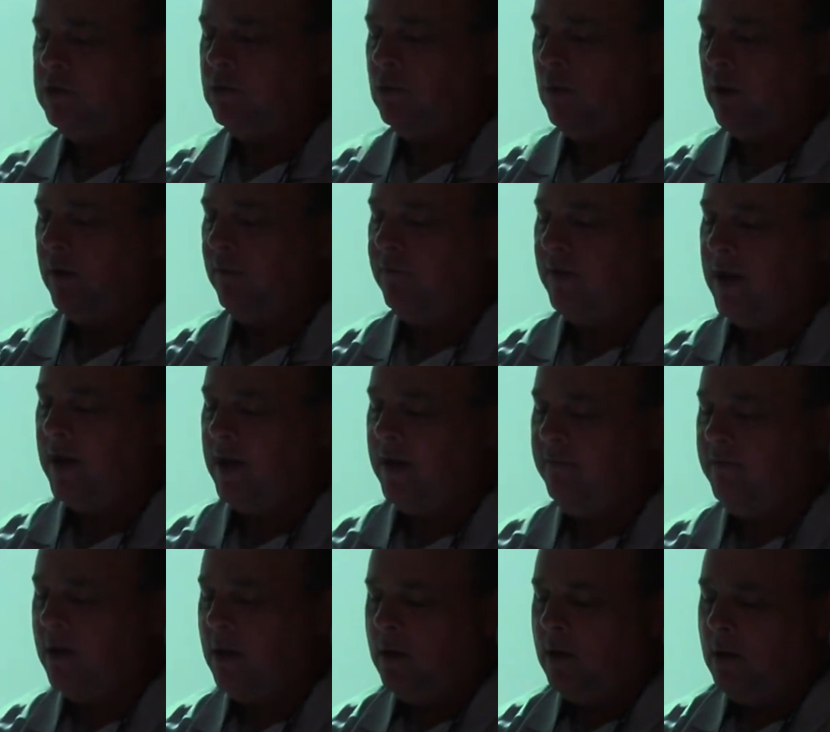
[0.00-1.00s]

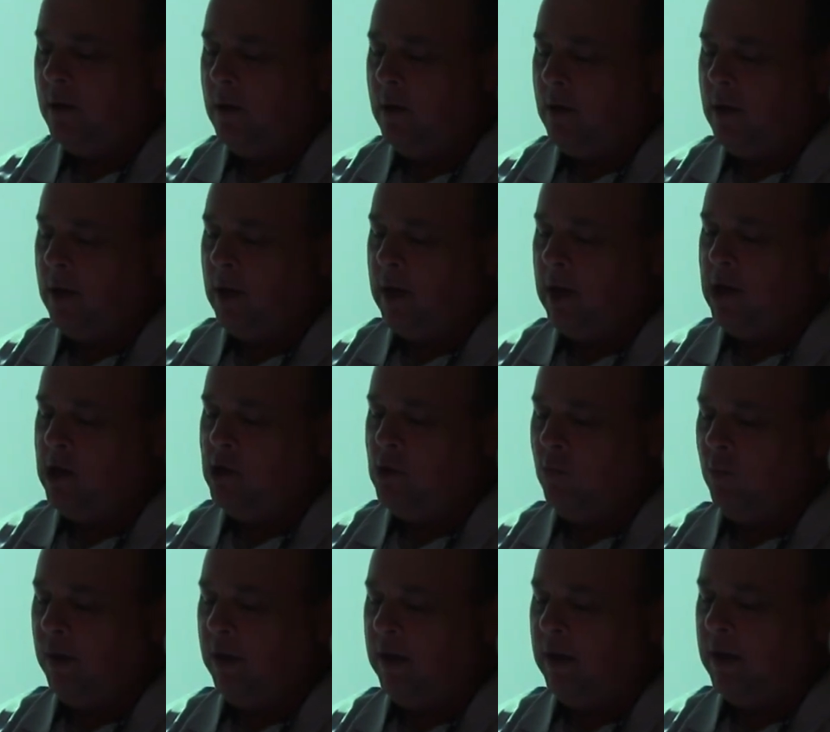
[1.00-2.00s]
25. And you
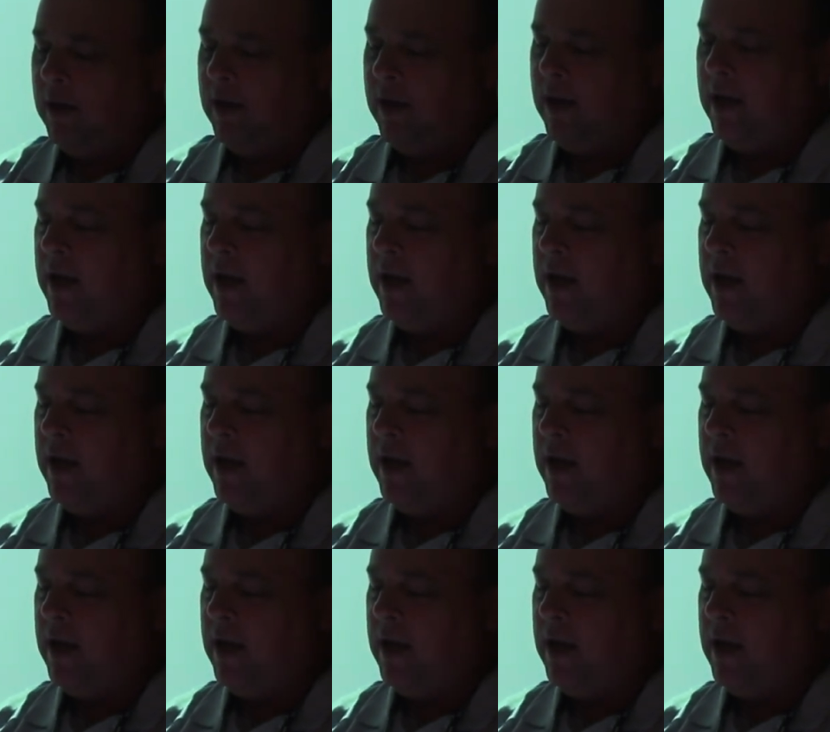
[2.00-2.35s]
would get a